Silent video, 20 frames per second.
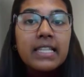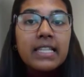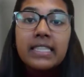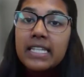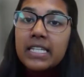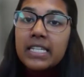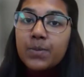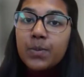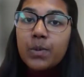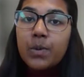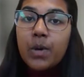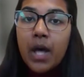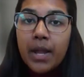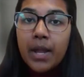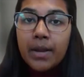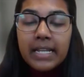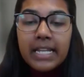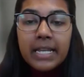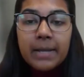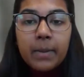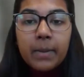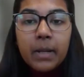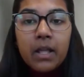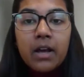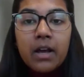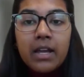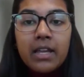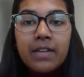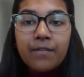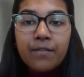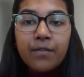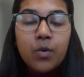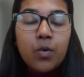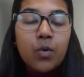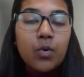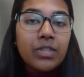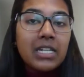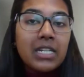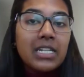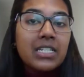this will only apply
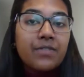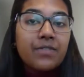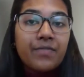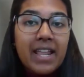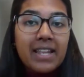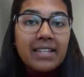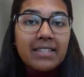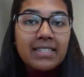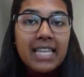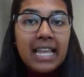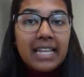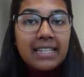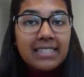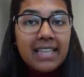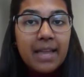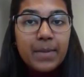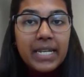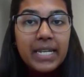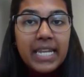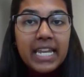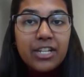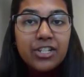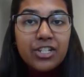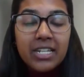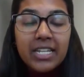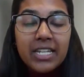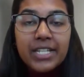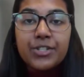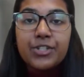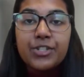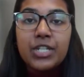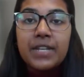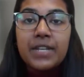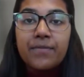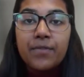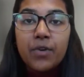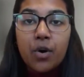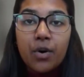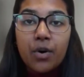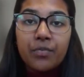for the defence
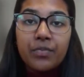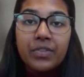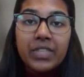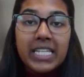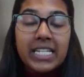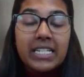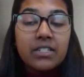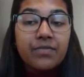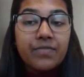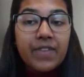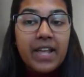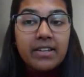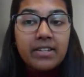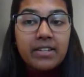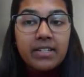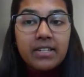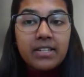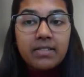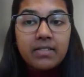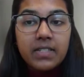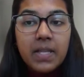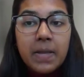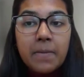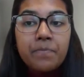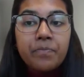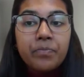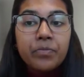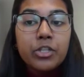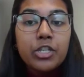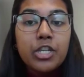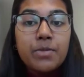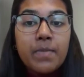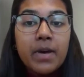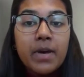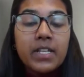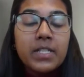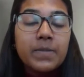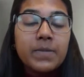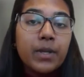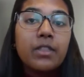examination-in-chief of the defendant. You
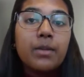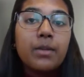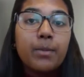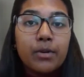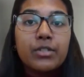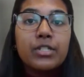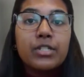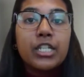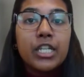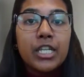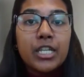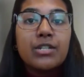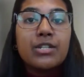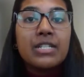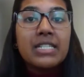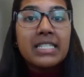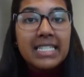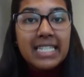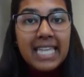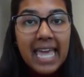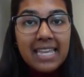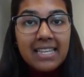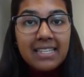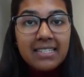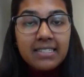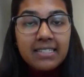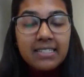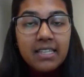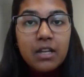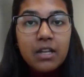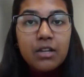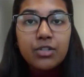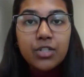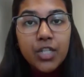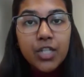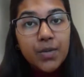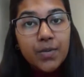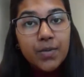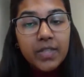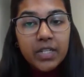must put the prosecution's case
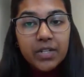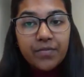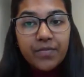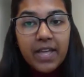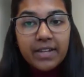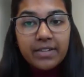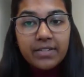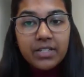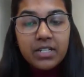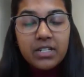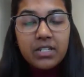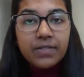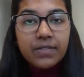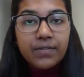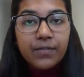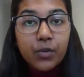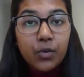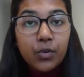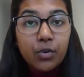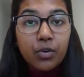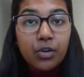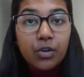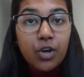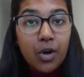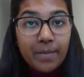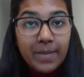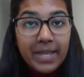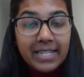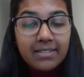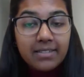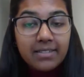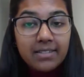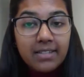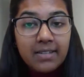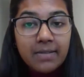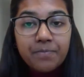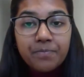to the defendant for comment.